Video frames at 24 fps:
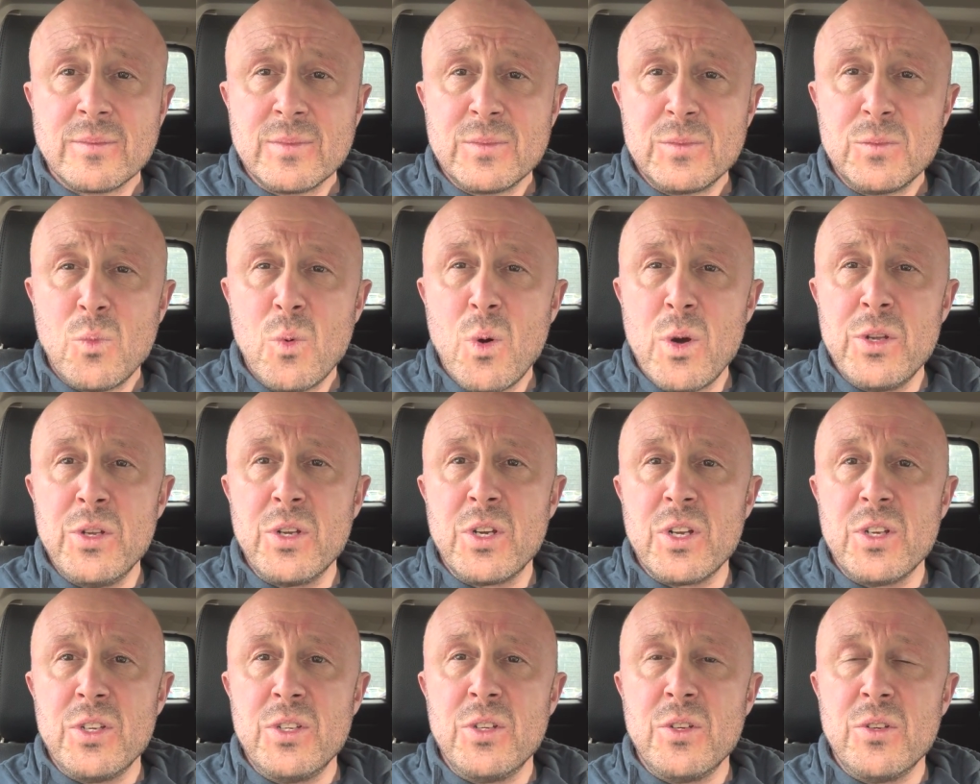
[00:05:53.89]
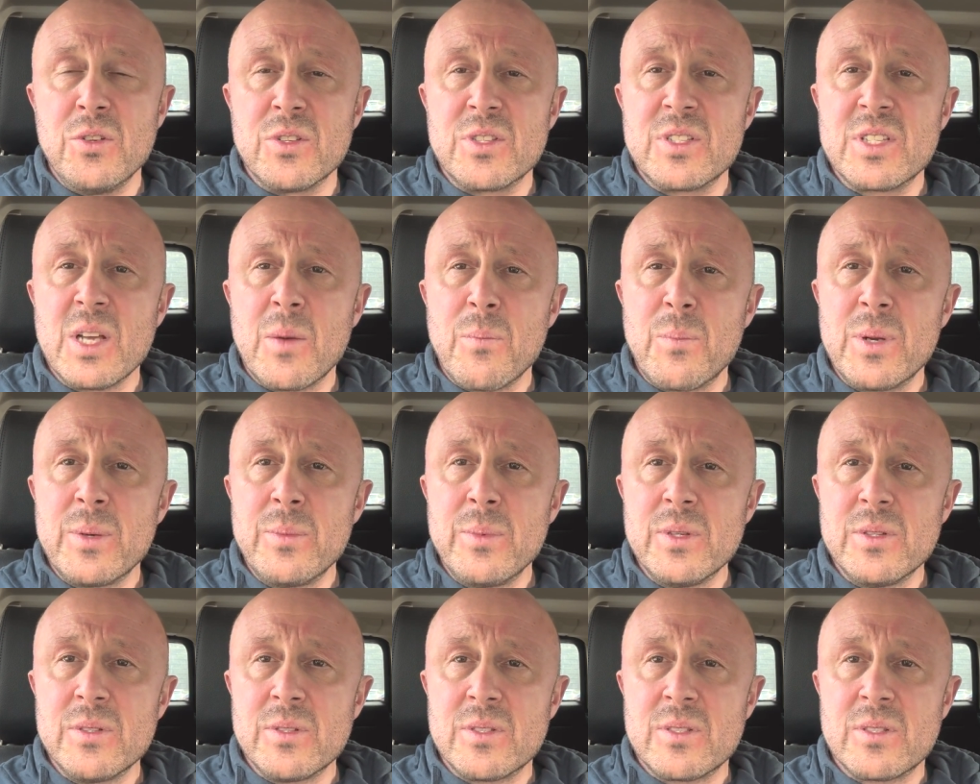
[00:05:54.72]
Well, you can use
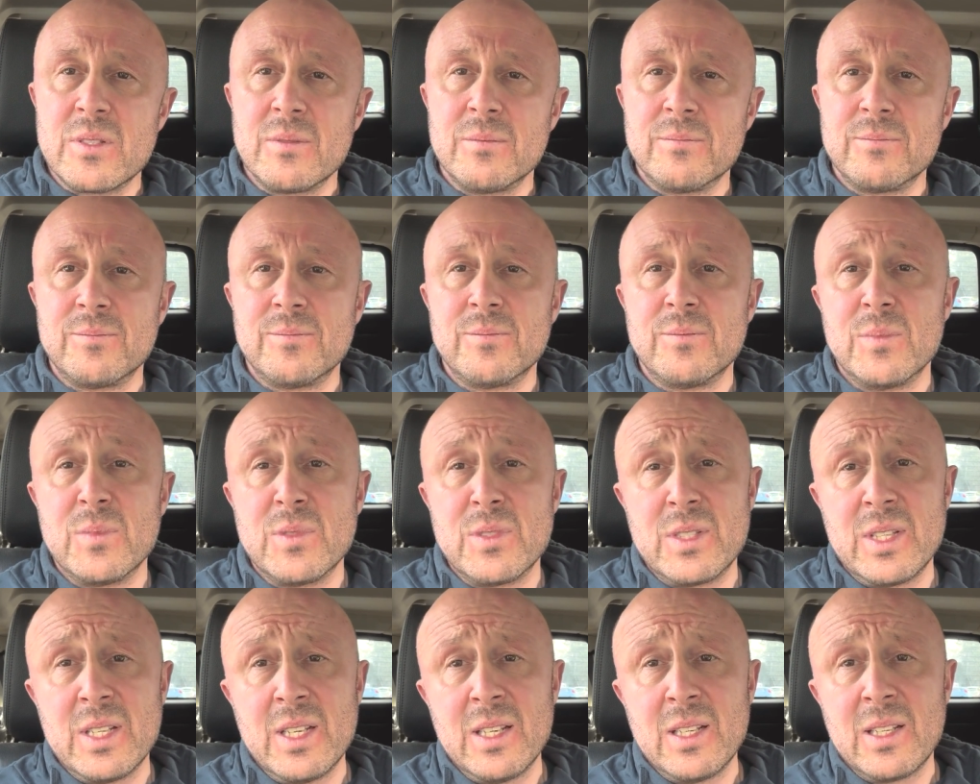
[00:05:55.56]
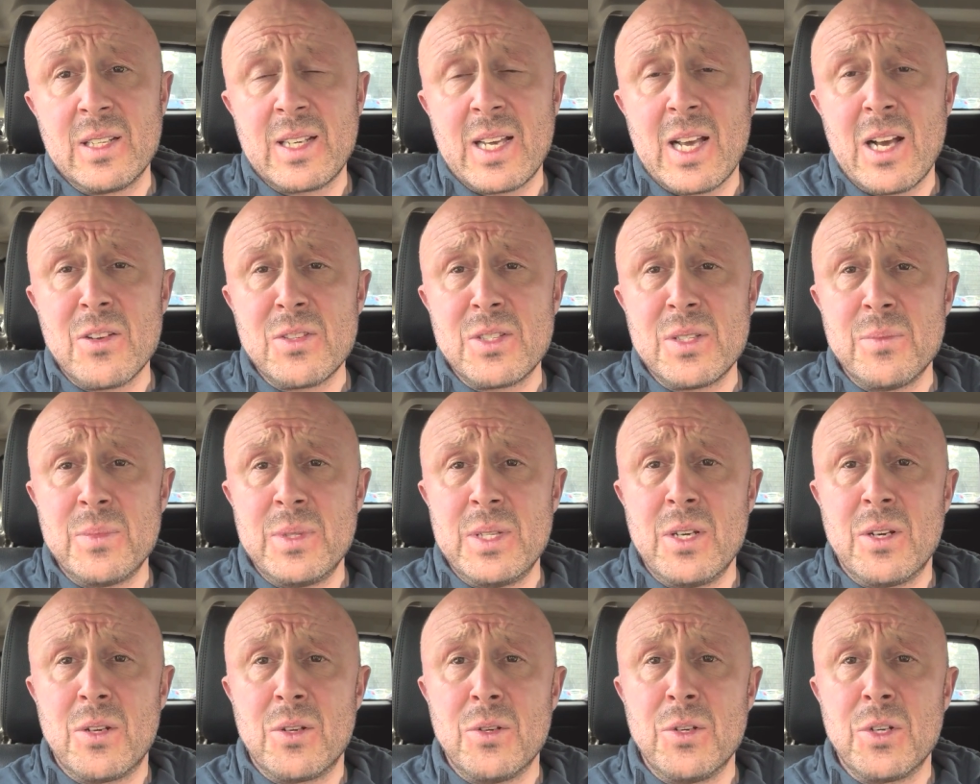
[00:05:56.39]
supplements, zinc, calcium
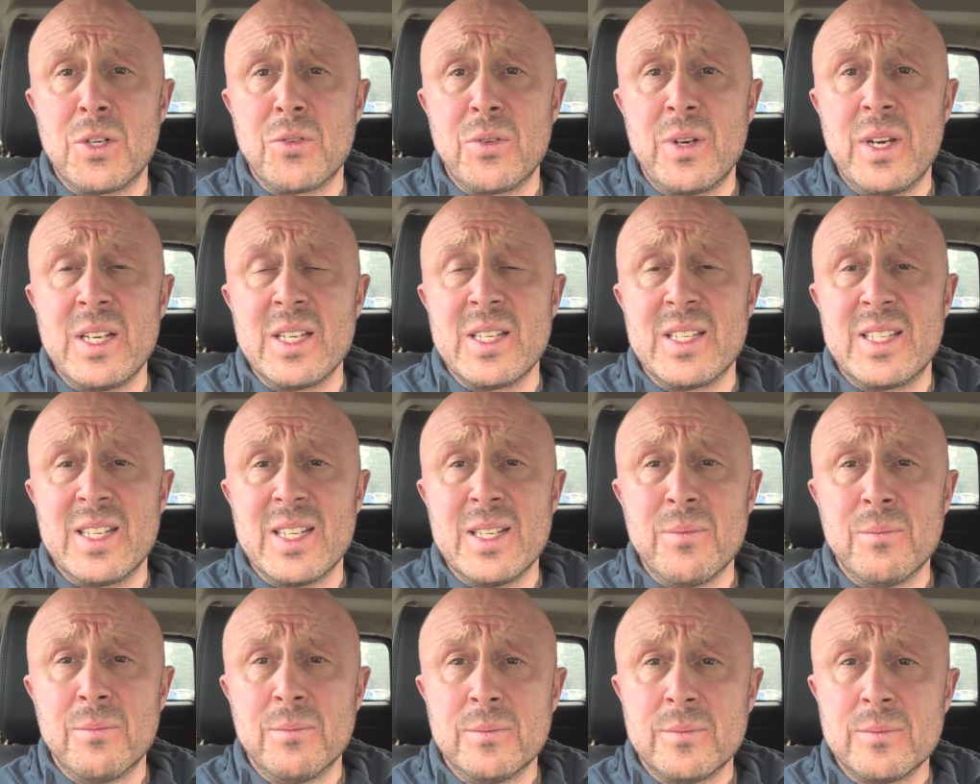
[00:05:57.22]
D-glucarate, D I M.